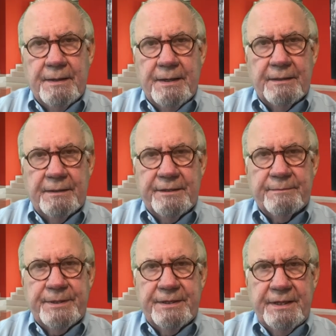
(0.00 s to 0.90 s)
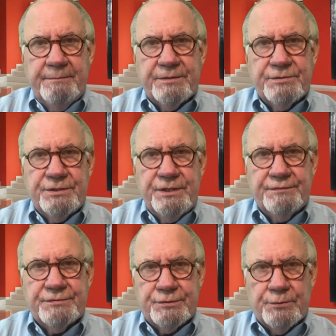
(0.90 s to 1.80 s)
and later became the
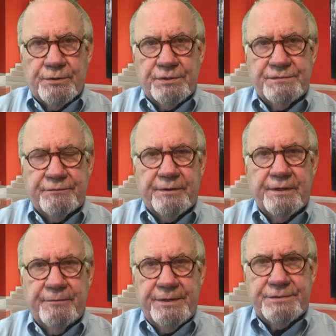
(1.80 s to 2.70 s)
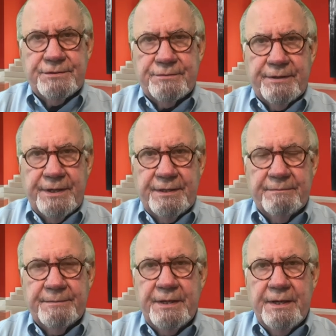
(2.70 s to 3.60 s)
chief source for enriched
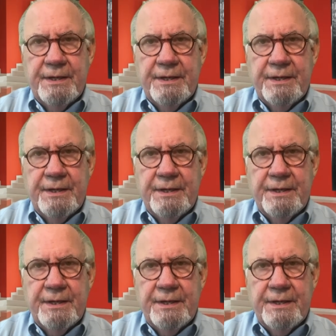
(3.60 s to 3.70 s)
uranium